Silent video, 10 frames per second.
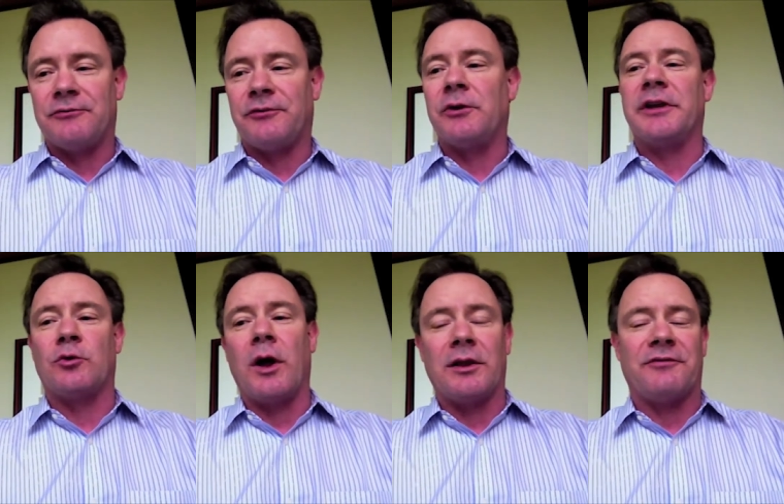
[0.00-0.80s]
you know,
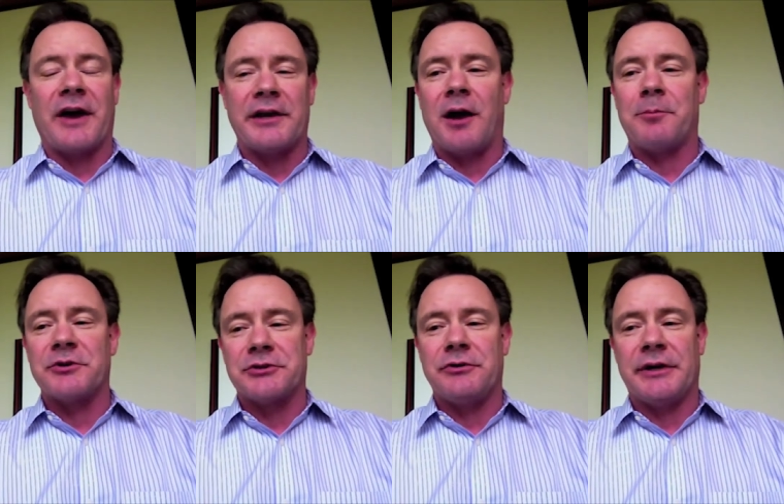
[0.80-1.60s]
fully qualified
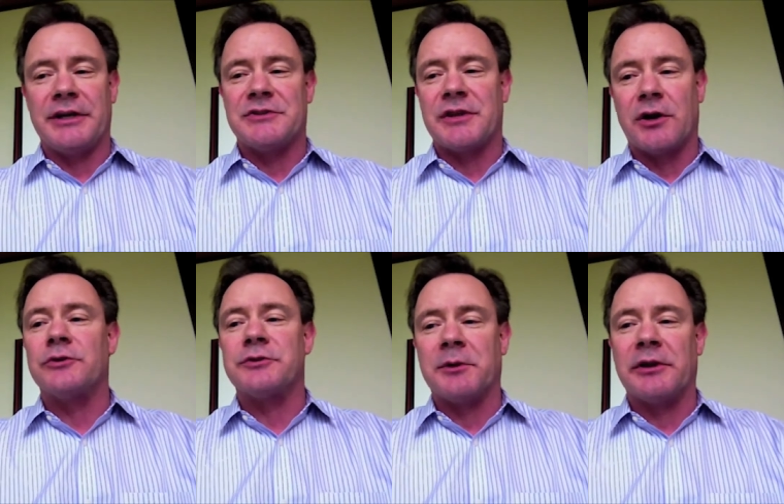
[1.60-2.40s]
opportunities, and
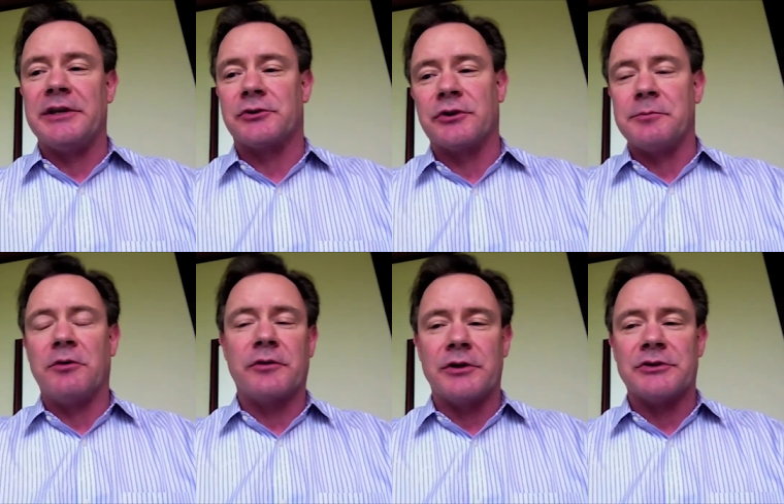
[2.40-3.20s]
then ultimately
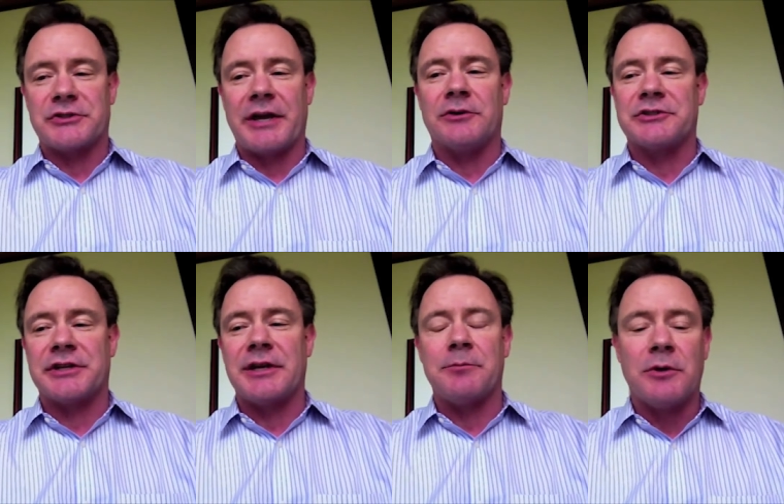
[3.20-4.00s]
turn them over to your
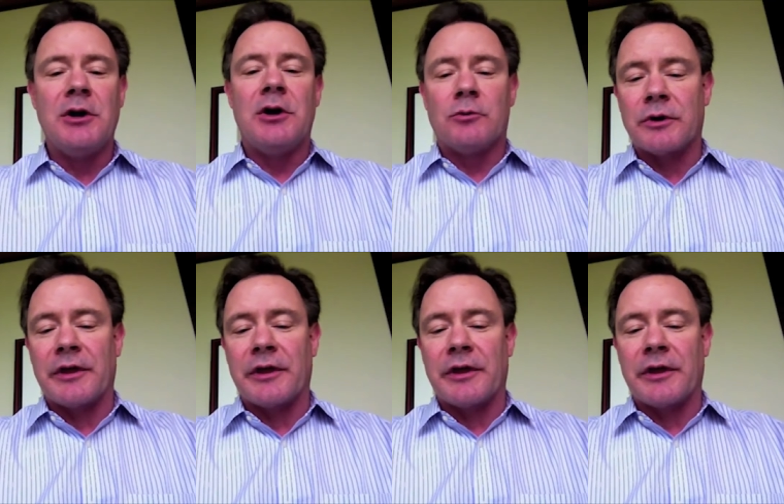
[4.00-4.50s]
sales team